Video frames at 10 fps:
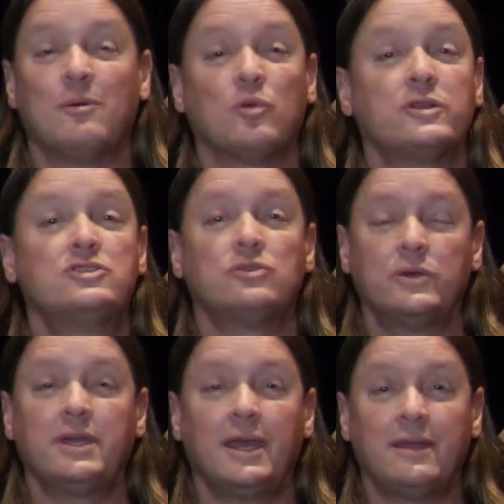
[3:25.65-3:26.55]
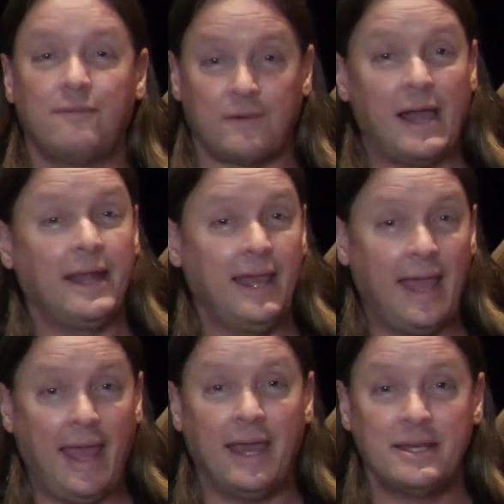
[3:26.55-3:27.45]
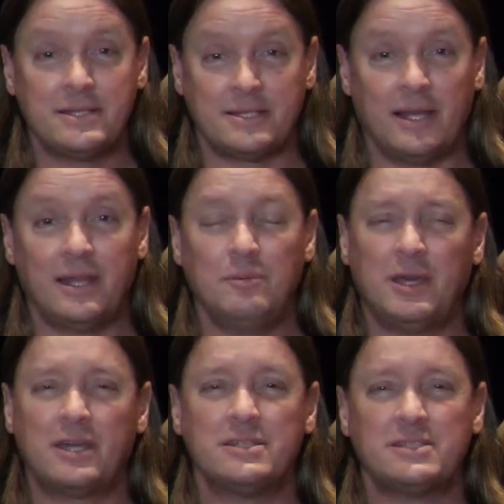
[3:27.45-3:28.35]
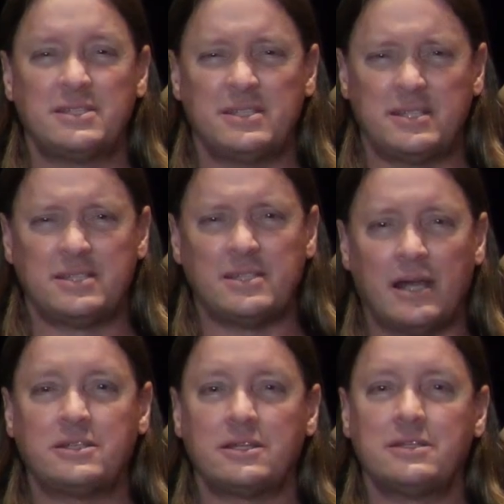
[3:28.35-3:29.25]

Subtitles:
We're doing it Friday and Sunday because this is such